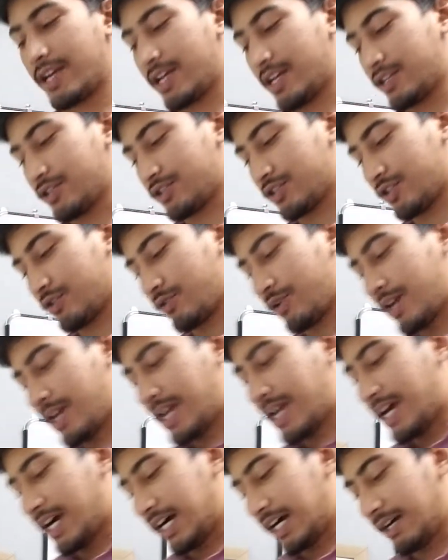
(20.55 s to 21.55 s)
And so
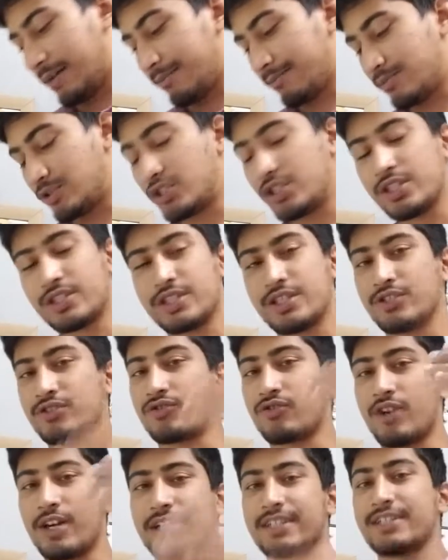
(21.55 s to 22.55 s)
just in
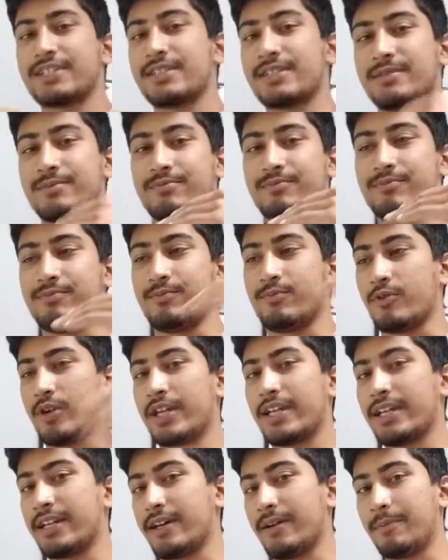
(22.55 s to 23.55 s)
trying to
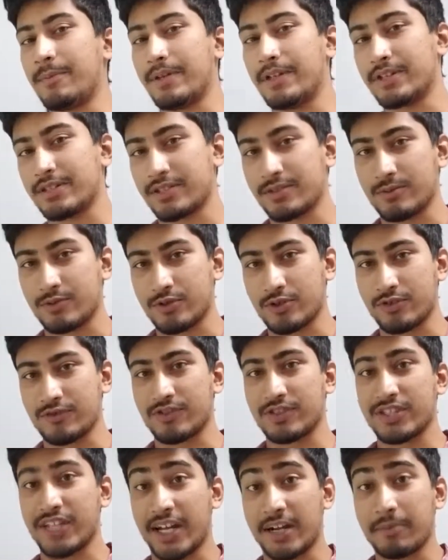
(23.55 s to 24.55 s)
break it up into some sort of
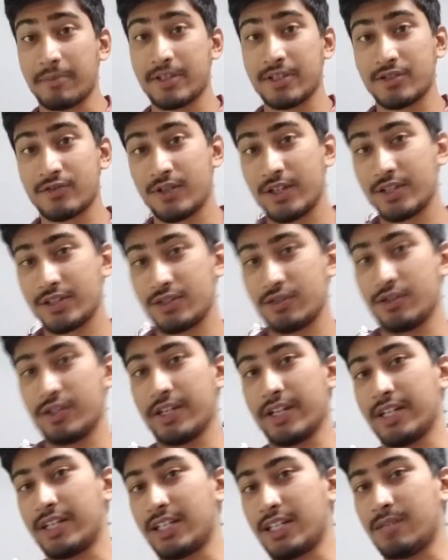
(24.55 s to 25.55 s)
segments, right, so you can
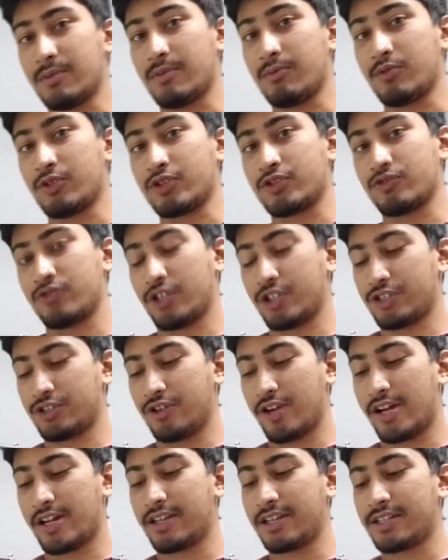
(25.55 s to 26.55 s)
get a little bit more structure
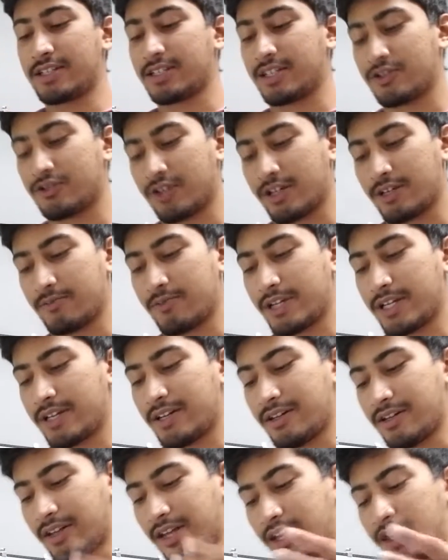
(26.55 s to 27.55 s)
out of this, I try to break it
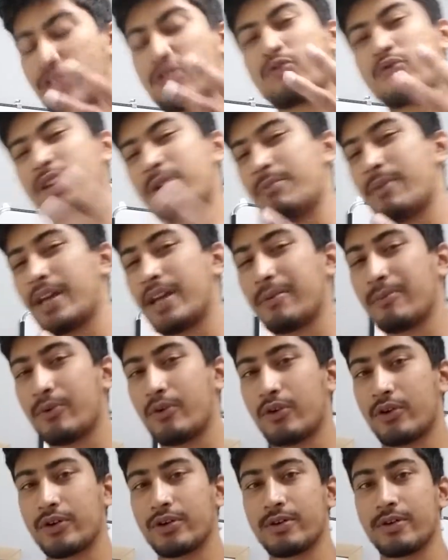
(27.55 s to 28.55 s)
into like three
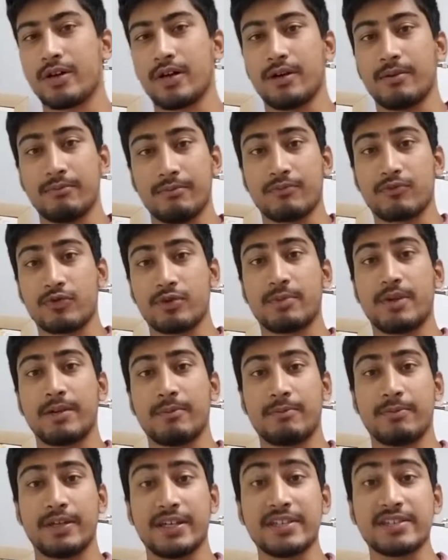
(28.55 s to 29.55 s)
main
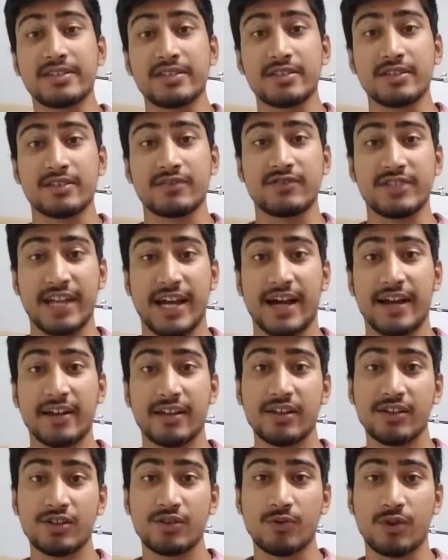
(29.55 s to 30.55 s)
pieces of data
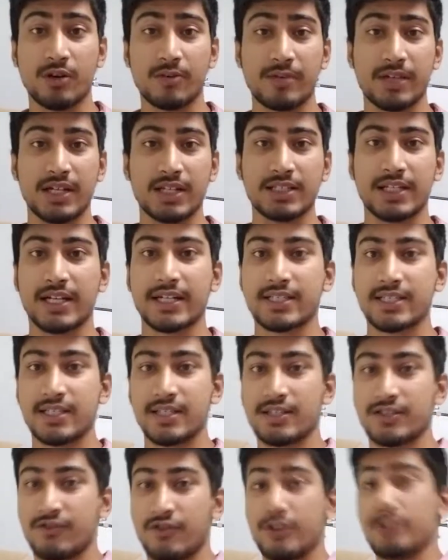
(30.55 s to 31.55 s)
that you want to be collecting
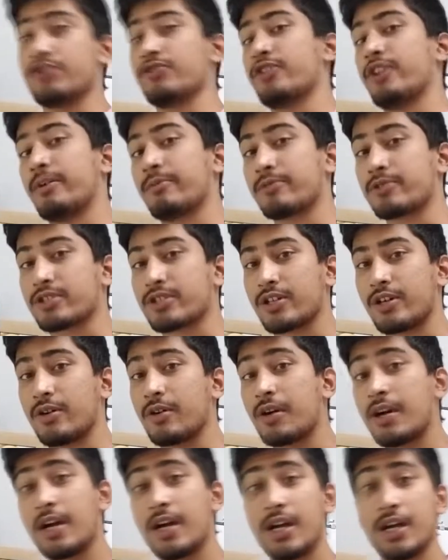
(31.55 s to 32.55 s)
as far as your numbers
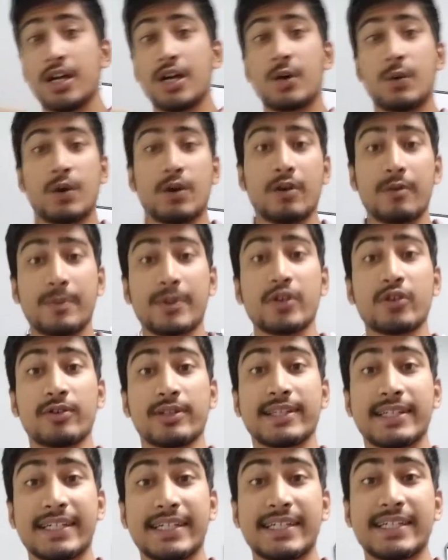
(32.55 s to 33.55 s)
go. One would be your
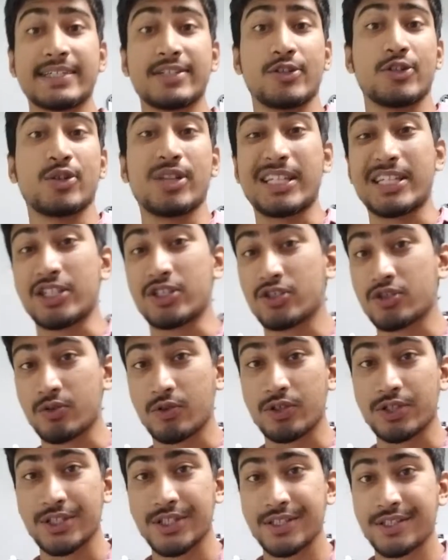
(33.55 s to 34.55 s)
leads and your lead
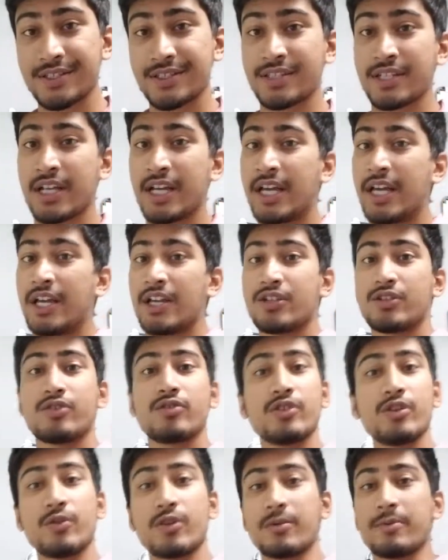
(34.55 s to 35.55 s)
sources. Two,
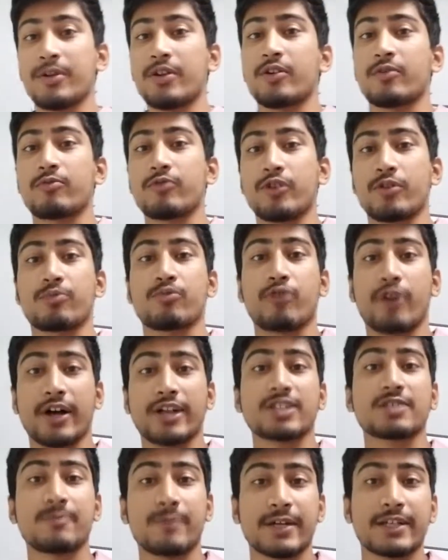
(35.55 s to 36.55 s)
you want to be your
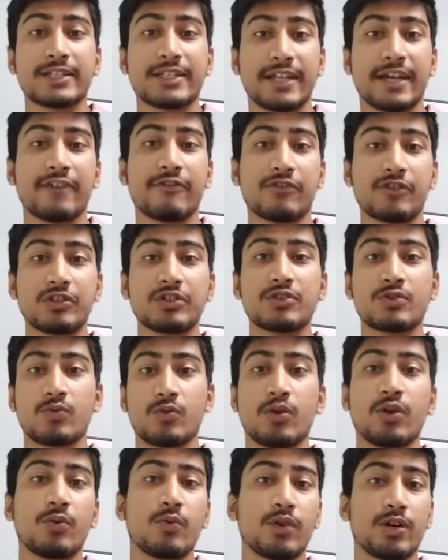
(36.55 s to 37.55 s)
prospecting efforts.
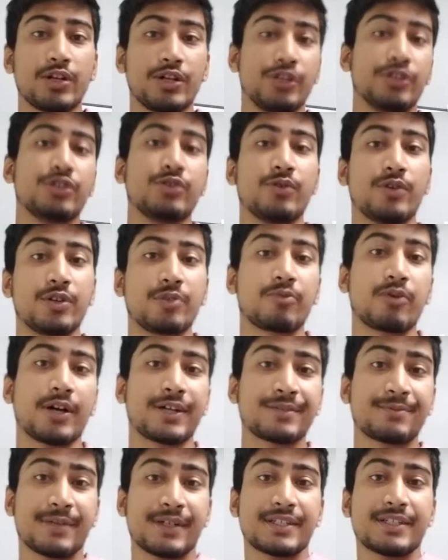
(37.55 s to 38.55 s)
What are you doing to
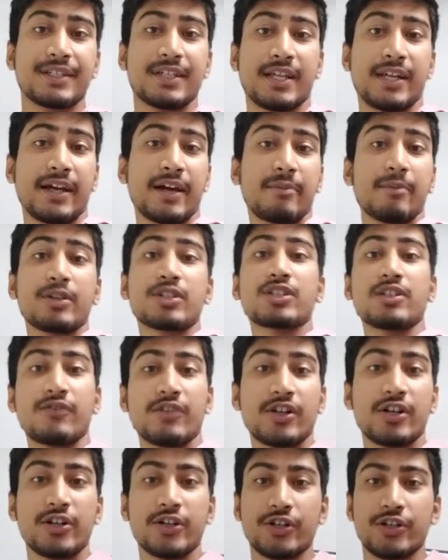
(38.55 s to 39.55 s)
prospecting and how much of it
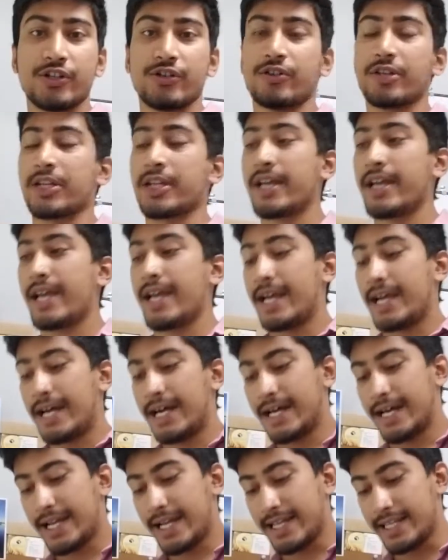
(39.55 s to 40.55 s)
are you doing?
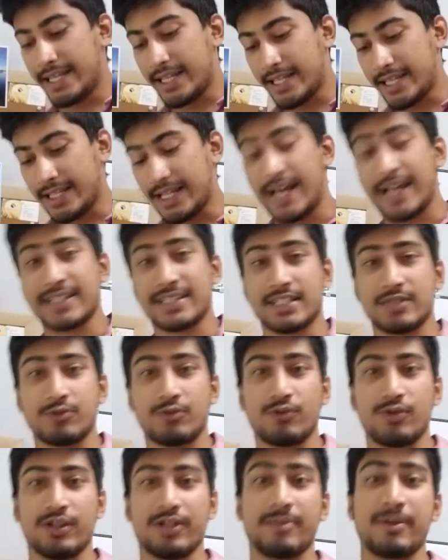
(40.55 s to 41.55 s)
And then the last thing would
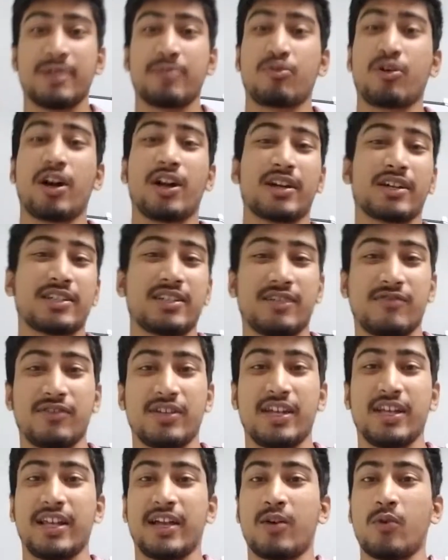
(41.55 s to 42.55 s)
really be
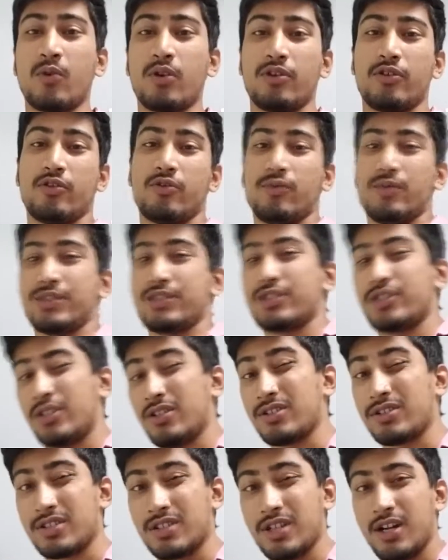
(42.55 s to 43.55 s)
productivity, like what are the
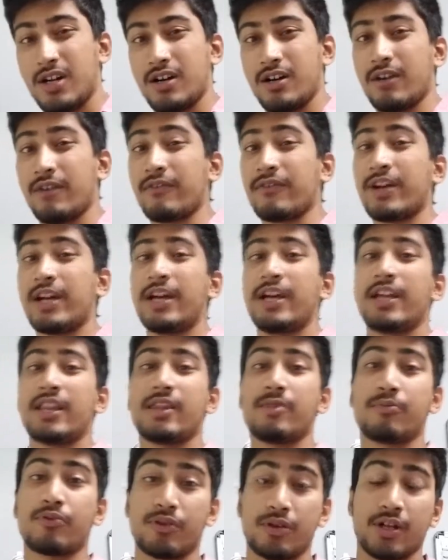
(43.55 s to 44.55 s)
results of the
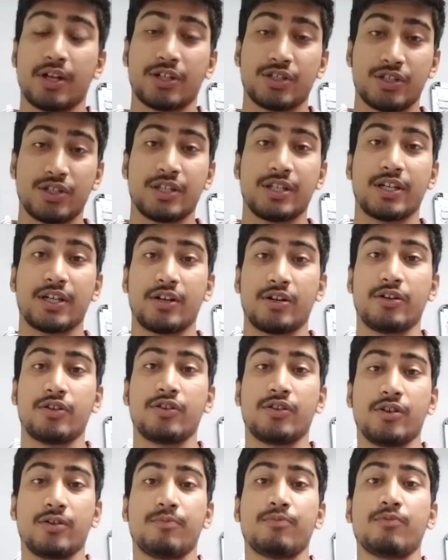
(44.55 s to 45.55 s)
production that, or
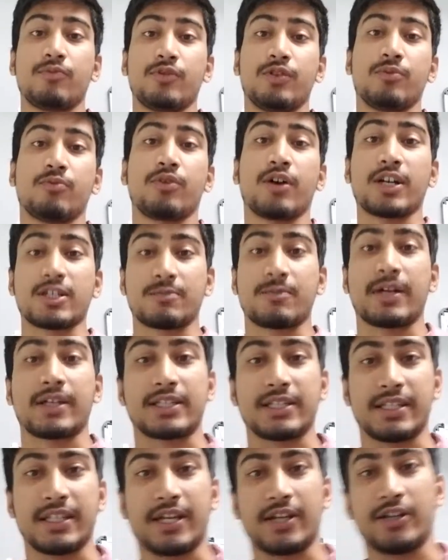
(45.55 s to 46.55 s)
the
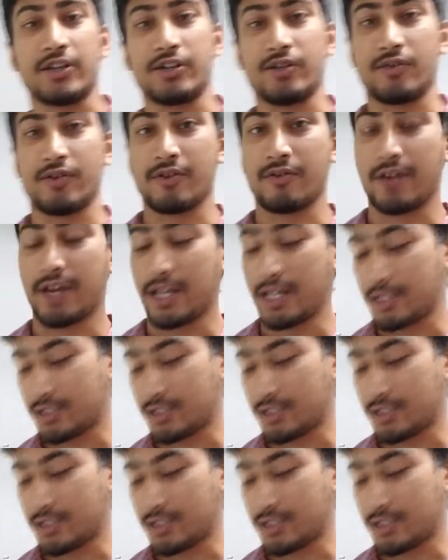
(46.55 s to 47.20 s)
prospecting that you're doing, right?